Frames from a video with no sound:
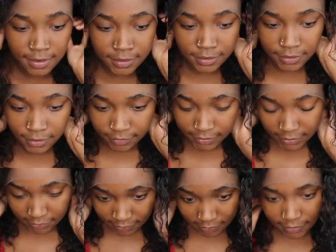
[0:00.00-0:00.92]
So
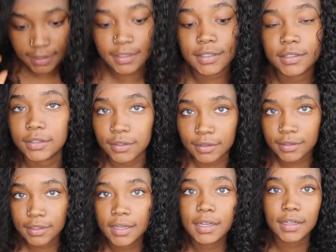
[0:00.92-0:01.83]
we're just gonna
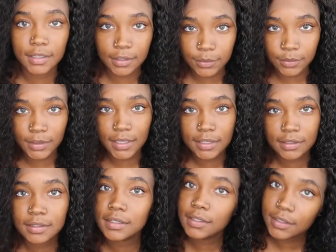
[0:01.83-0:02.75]
do a
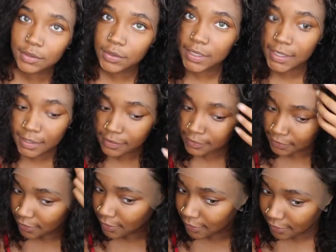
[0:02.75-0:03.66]
glueless unit.